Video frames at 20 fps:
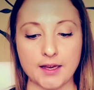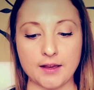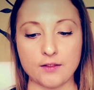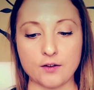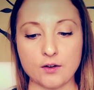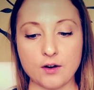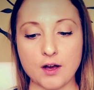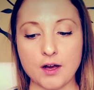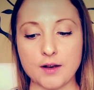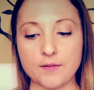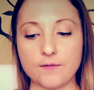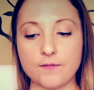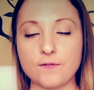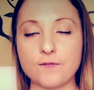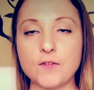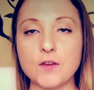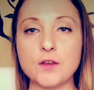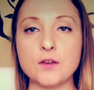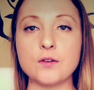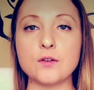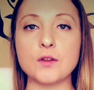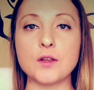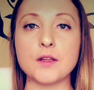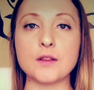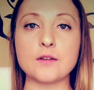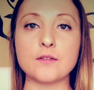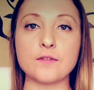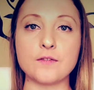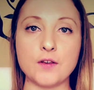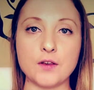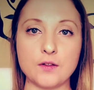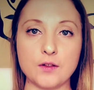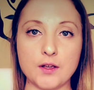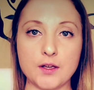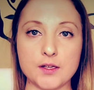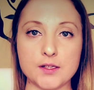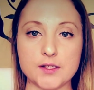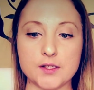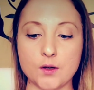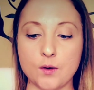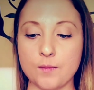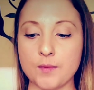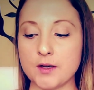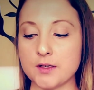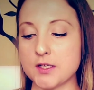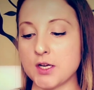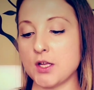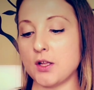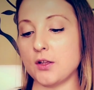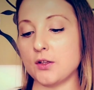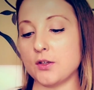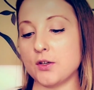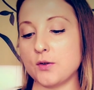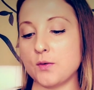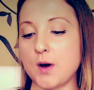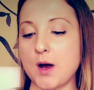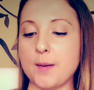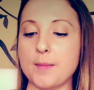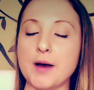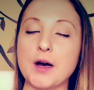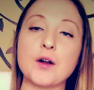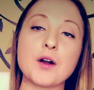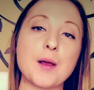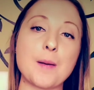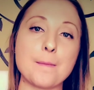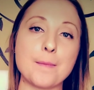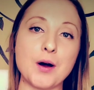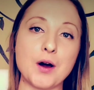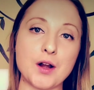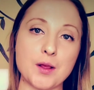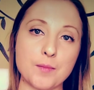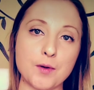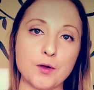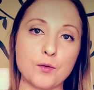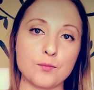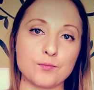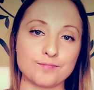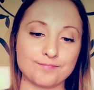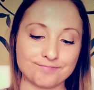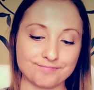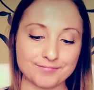and they're not feeling the feelings. So I'm going to tell you about embodiment,